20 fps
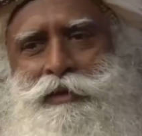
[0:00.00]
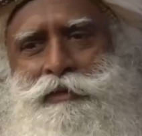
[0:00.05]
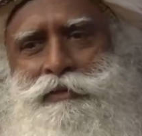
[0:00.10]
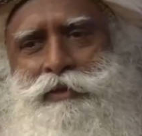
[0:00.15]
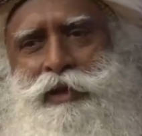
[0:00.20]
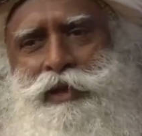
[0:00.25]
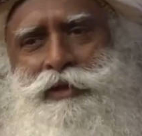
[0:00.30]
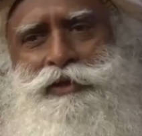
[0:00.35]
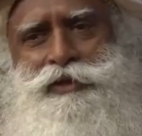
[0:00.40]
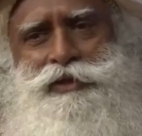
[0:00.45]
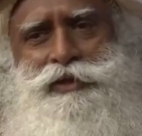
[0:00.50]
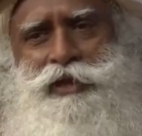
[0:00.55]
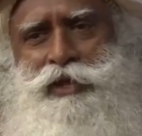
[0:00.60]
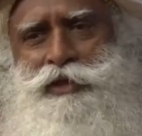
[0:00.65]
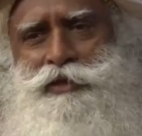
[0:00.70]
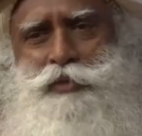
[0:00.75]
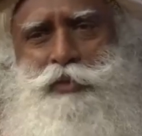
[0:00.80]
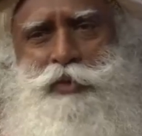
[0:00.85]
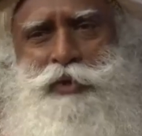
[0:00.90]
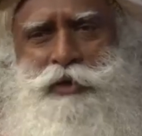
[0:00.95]
So I just
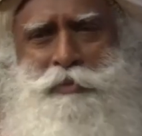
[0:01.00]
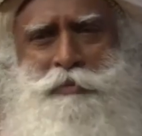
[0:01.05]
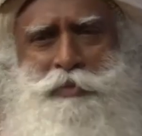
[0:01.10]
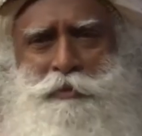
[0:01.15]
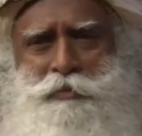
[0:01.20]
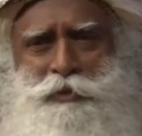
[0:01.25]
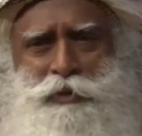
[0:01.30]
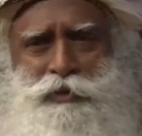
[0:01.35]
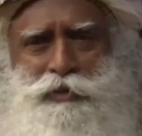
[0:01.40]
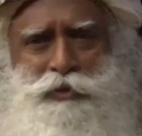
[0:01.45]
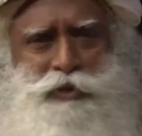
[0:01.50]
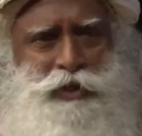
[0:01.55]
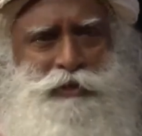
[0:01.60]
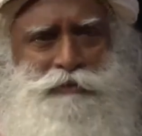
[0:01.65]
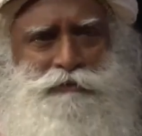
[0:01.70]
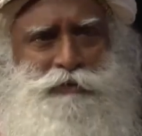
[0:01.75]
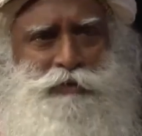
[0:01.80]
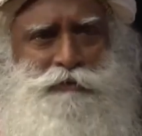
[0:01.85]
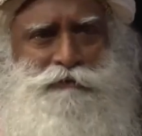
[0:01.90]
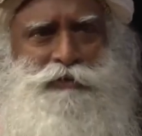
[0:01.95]
asked, what are people
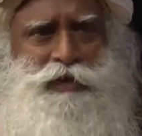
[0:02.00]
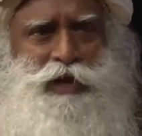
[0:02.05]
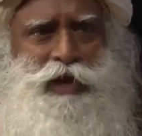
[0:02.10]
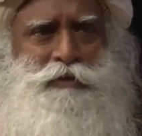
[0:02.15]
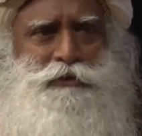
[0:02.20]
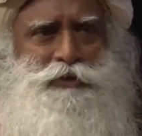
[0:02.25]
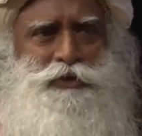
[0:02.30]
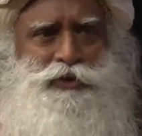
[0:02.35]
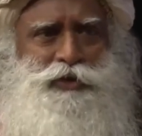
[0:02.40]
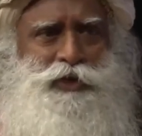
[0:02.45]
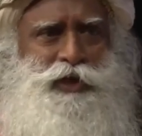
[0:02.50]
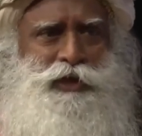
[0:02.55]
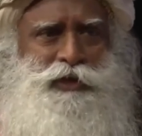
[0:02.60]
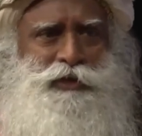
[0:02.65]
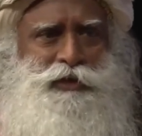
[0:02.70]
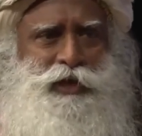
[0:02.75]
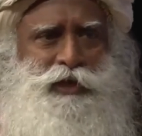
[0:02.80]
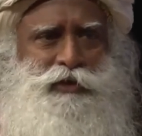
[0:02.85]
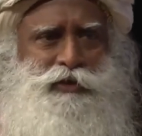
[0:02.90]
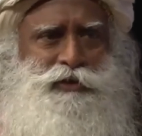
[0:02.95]
looking for hours on
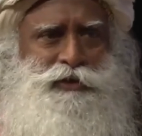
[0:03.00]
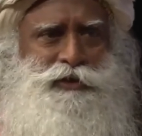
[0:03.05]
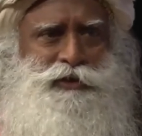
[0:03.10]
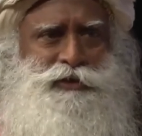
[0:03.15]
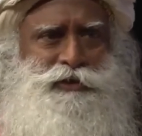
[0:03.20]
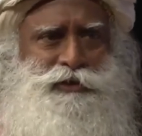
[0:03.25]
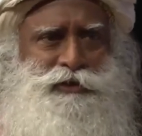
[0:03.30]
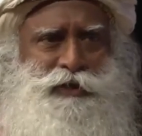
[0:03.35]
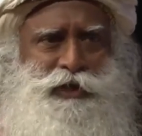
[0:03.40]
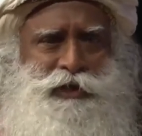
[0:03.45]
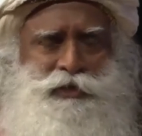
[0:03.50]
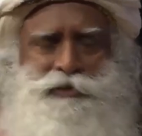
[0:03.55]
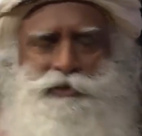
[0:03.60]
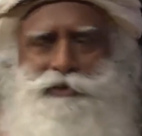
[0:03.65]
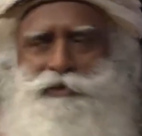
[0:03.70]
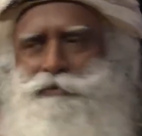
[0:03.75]
end they're on this net?